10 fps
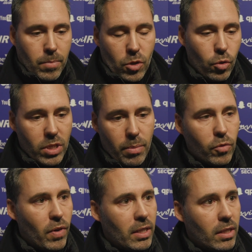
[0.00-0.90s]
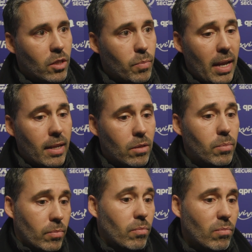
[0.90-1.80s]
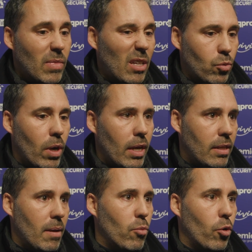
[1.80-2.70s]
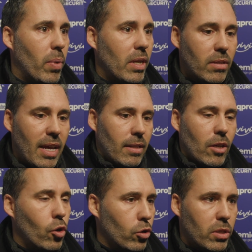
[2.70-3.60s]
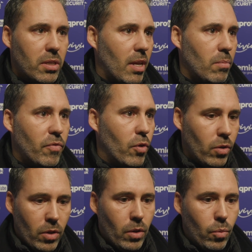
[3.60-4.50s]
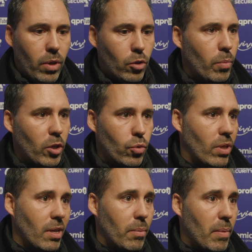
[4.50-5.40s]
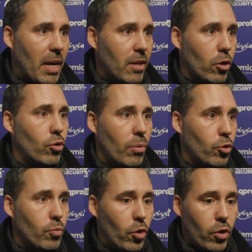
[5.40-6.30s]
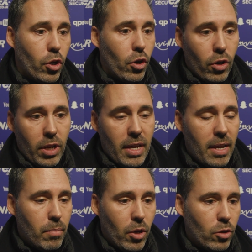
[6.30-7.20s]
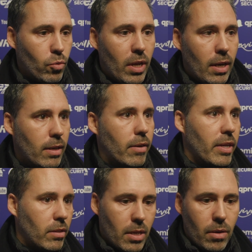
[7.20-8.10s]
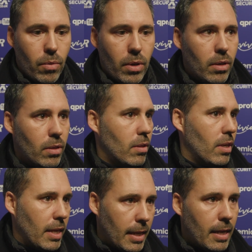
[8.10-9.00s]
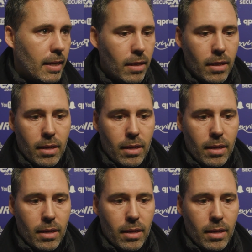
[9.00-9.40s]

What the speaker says: so it's about finding this balance. That's what I'm more pleased. Then the goals, as I said before, we need to make sure that everybody contributes more, not only them, but as well Chrissy with Ely,